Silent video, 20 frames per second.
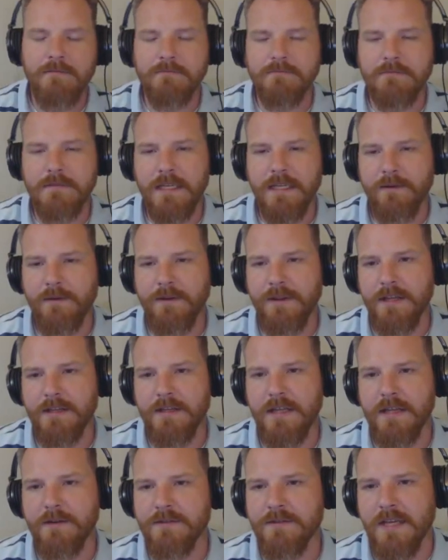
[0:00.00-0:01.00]
anyway,
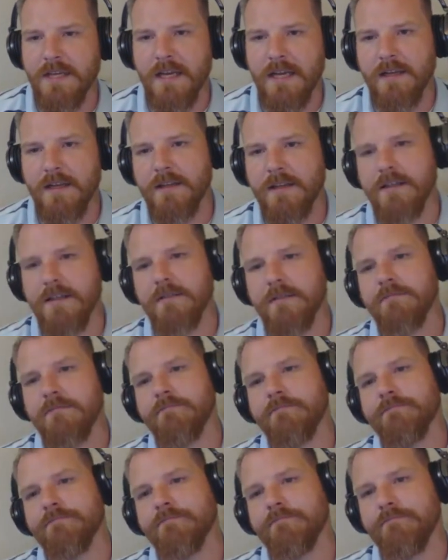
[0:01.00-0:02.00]
that was kind of the
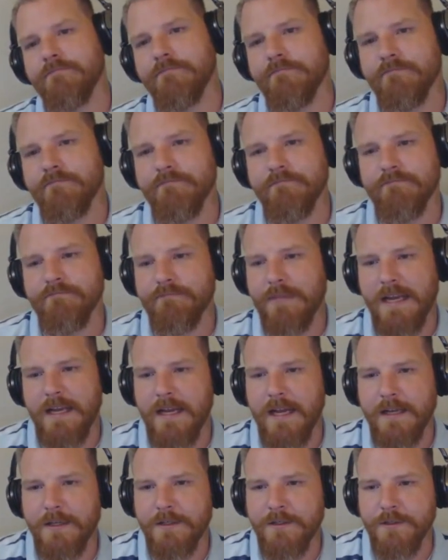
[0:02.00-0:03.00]

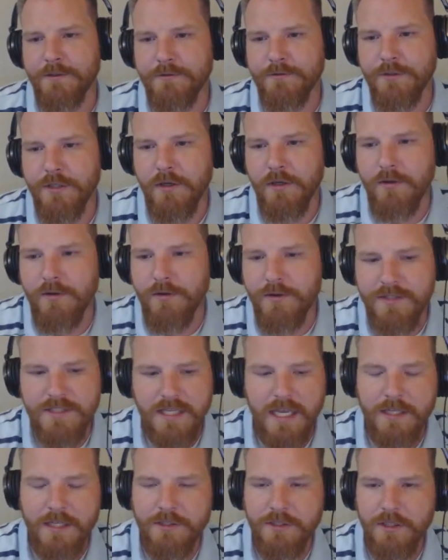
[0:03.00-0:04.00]
bad attitude Joel, the
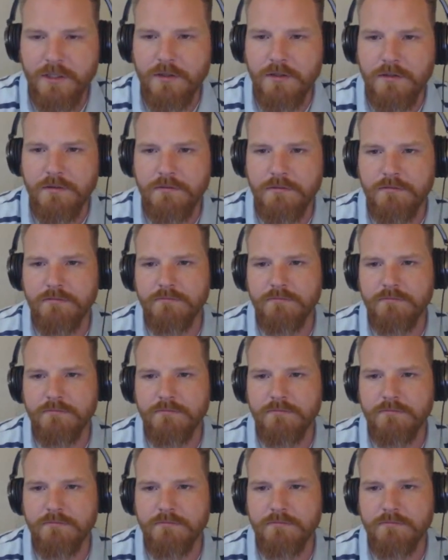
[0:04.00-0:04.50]
sad Joel